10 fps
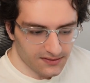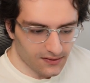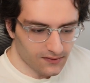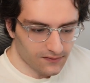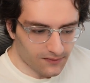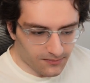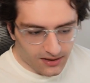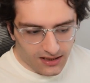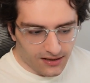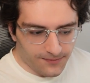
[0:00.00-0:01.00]
So for
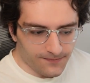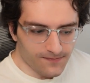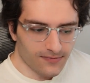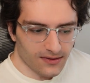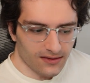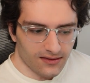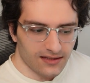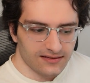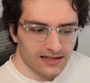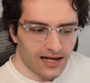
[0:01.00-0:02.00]
me,
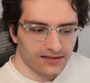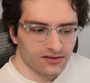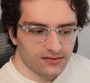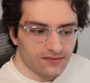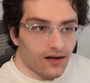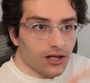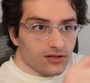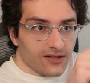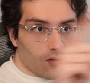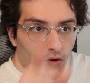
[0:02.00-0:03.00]
this guy, in terms of I
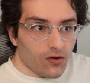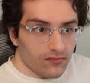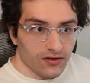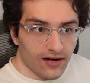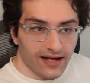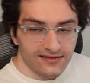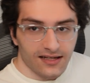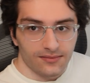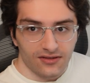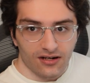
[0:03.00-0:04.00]
looked at all of the grass
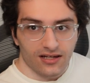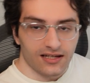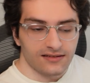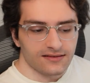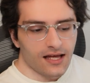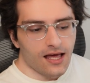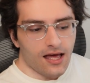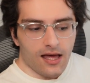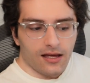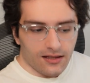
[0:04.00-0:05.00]
types on the list,
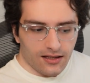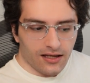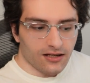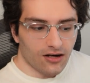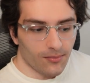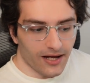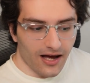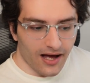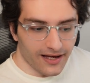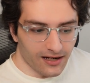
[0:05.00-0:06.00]
he caught
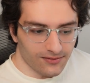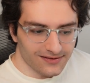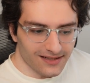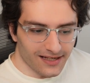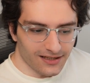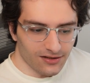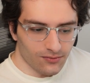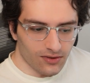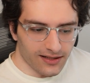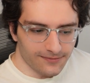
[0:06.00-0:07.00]
my eye, and I was like, you
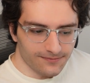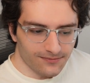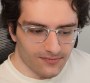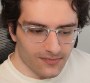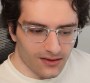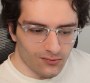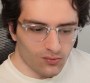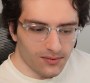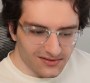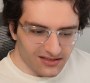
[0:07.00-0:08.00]
know what,
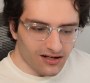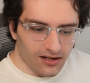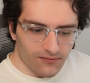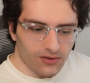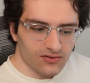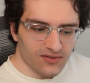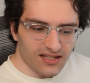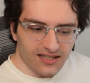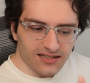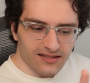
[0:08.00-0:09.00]
Whimsicott and Rose
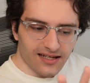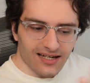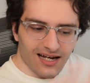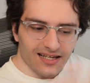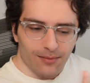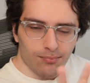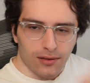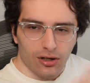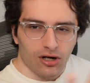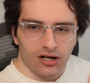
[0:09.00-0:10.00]
Raid, they kind of get
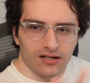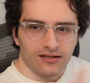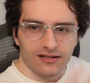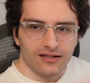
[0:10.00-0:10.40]
blurred,